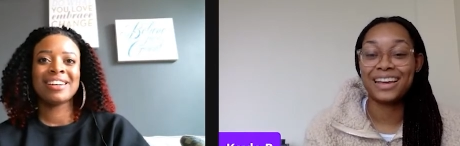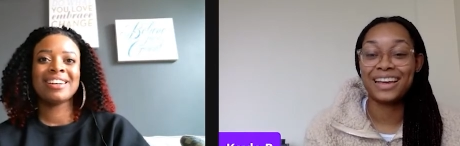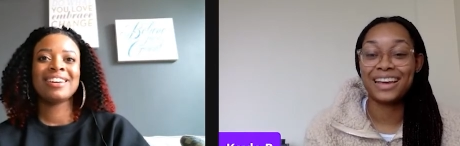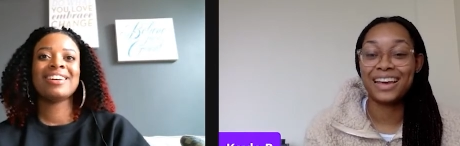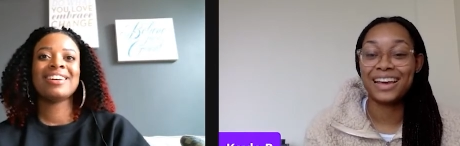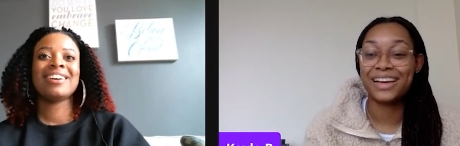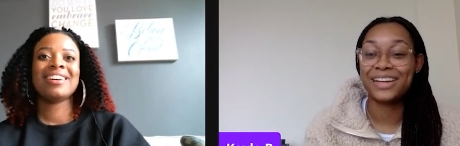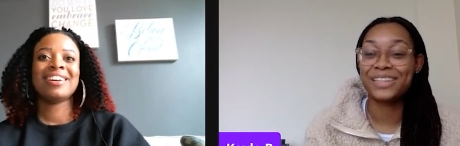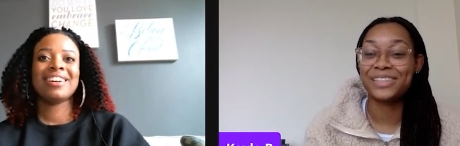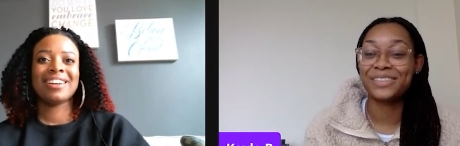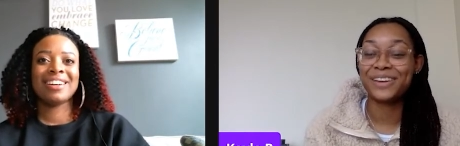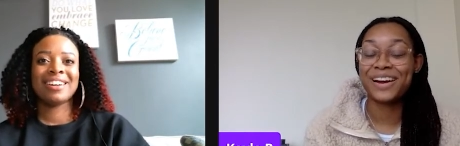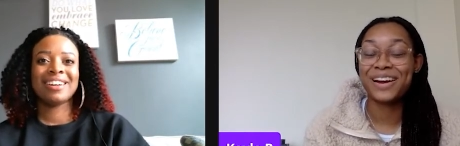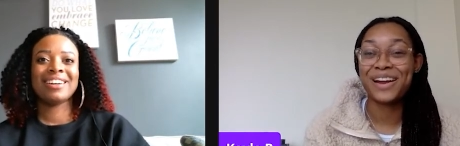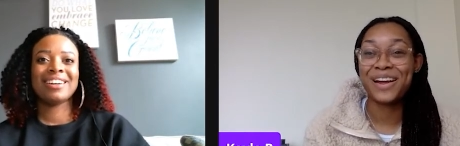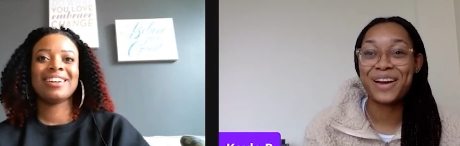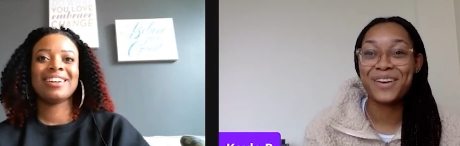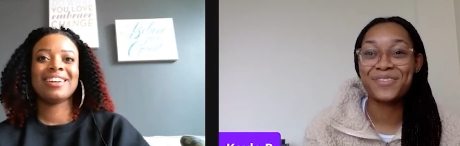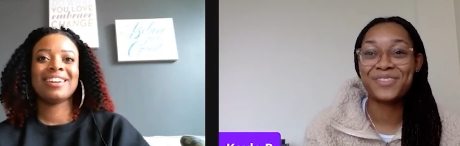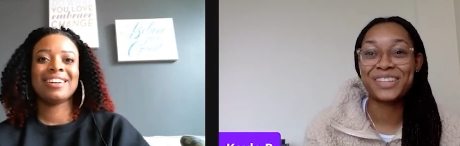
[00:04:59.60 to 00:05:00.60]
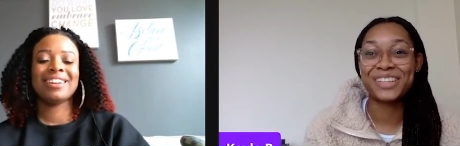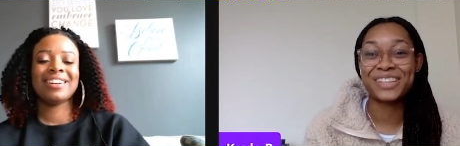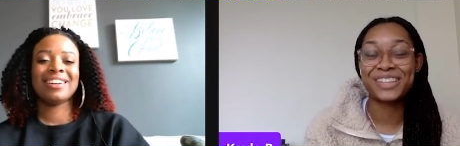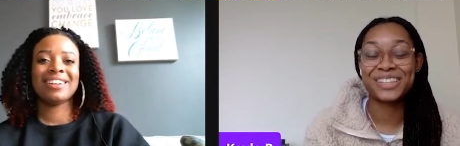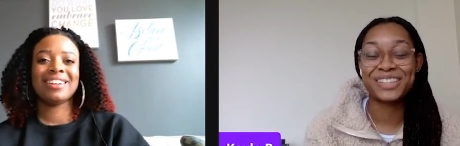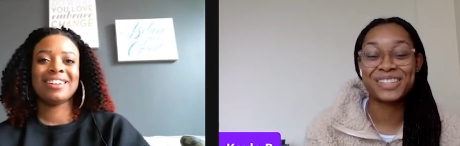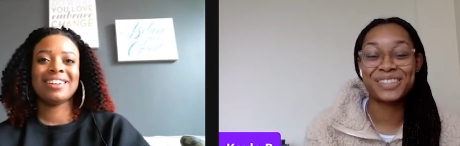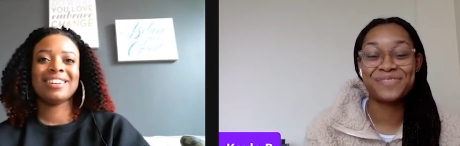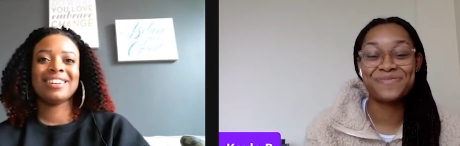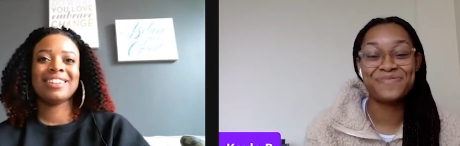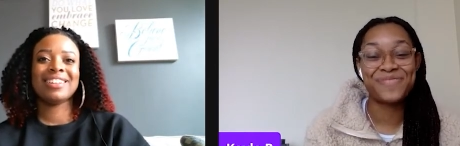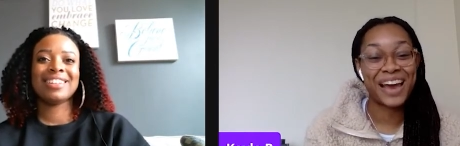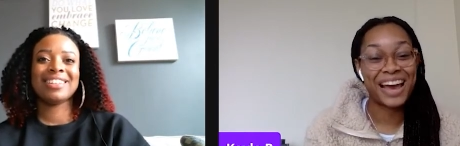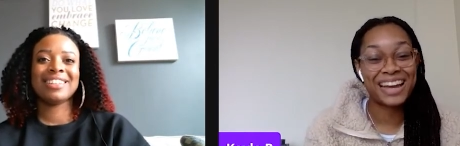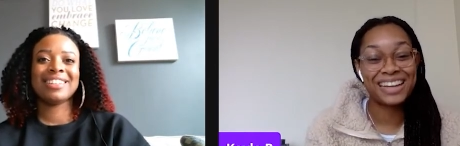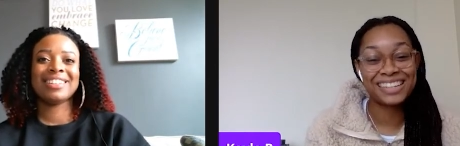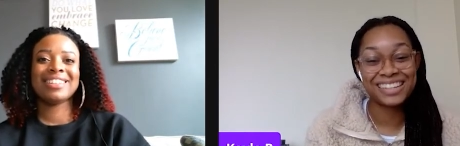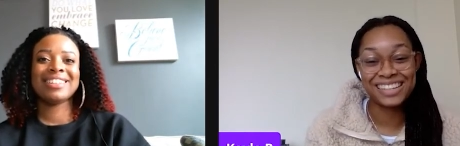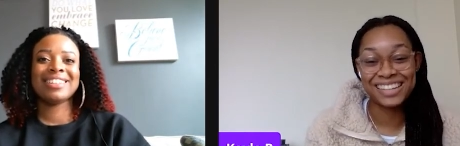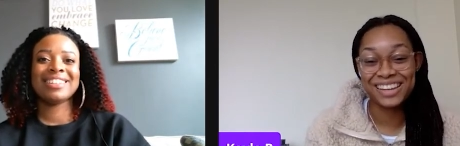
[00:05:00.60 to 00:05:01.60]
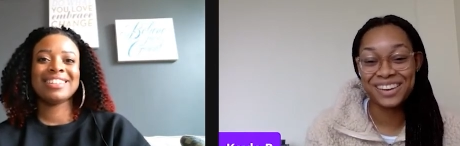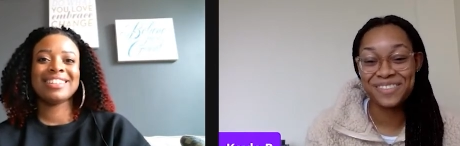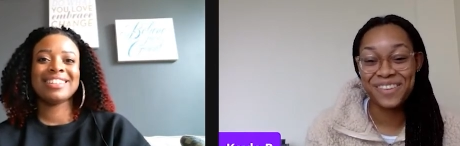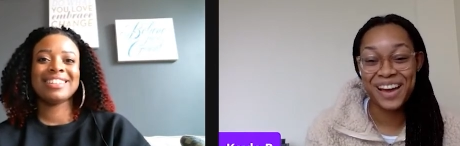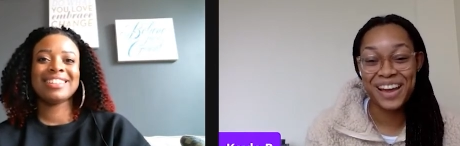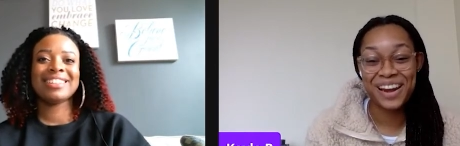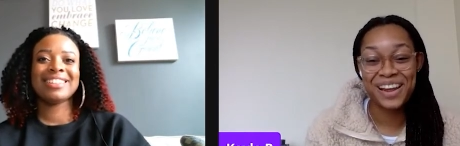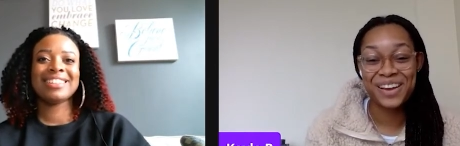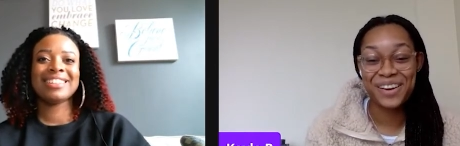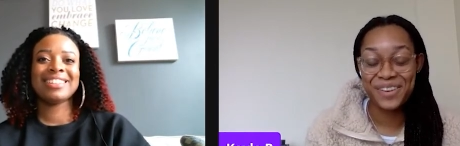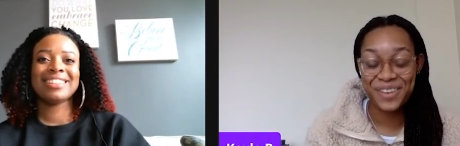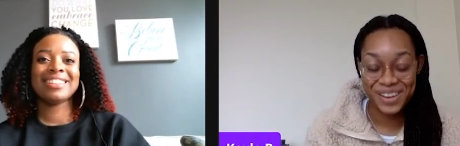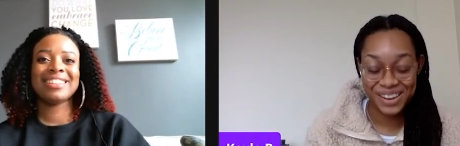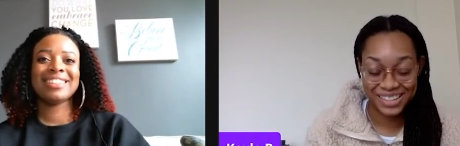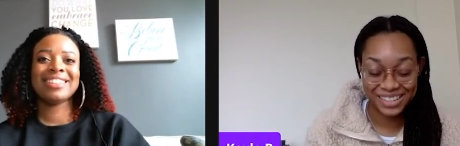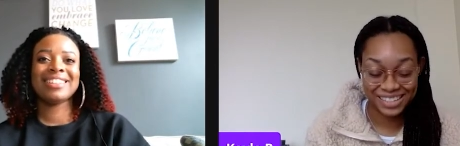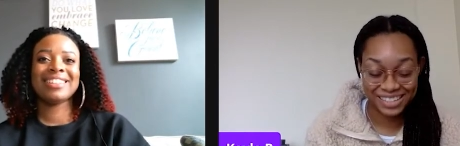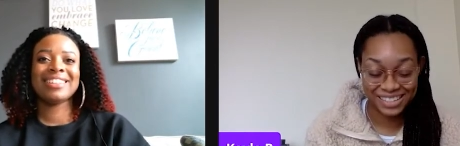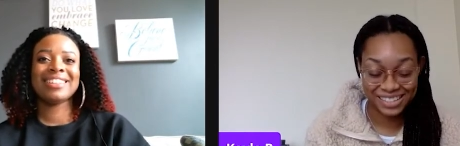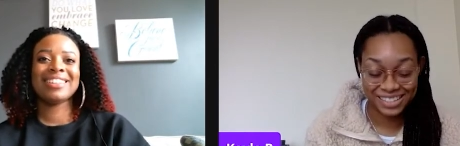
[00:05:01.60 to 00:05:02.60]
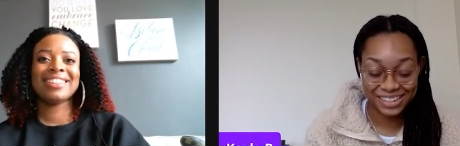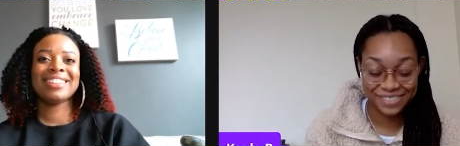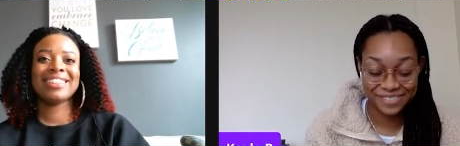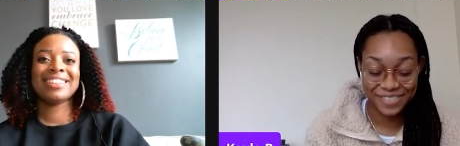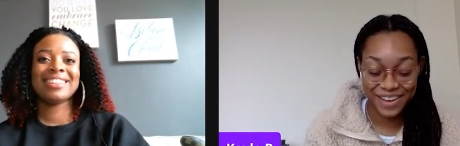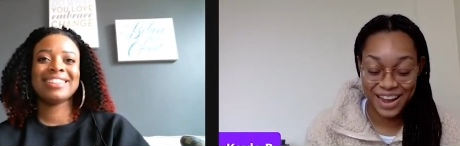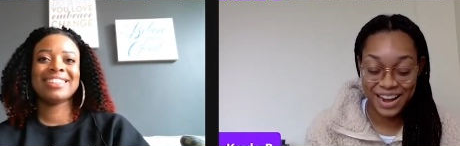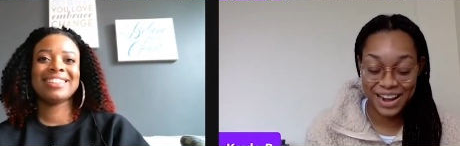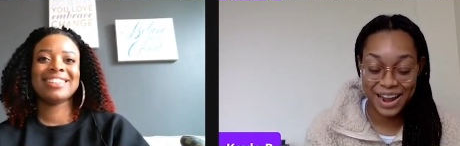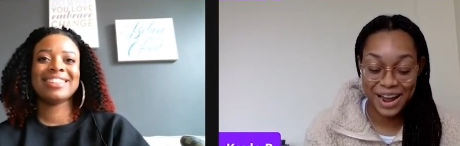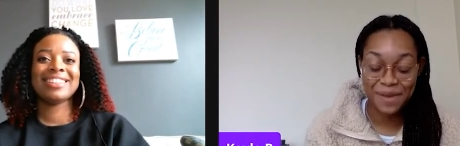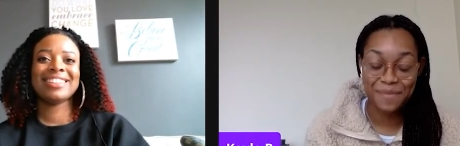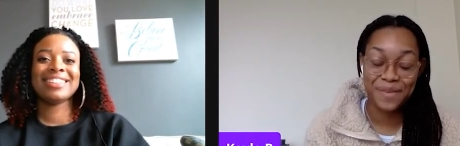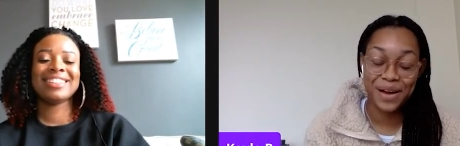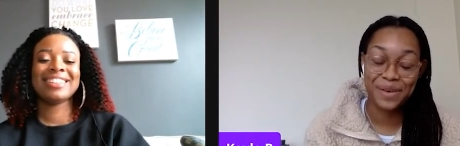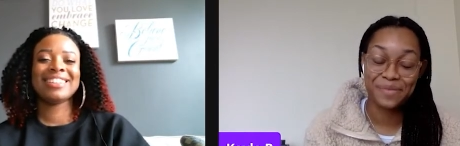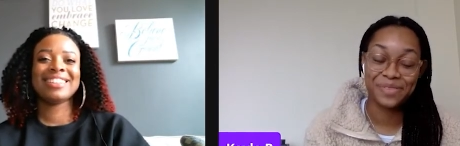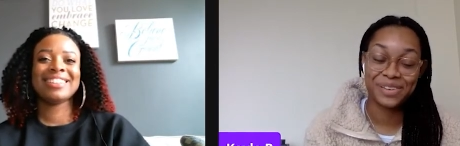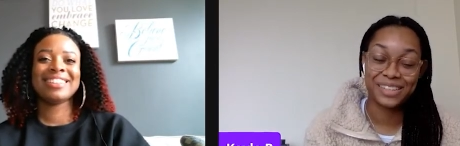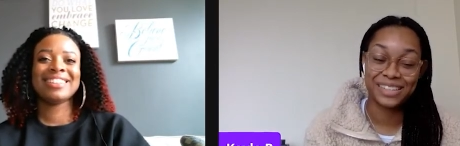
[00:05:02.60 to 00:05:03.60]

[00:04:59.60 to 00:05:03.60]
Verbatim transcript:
Speaker 1: Yes, right now I'm just patiently waiting on to find out my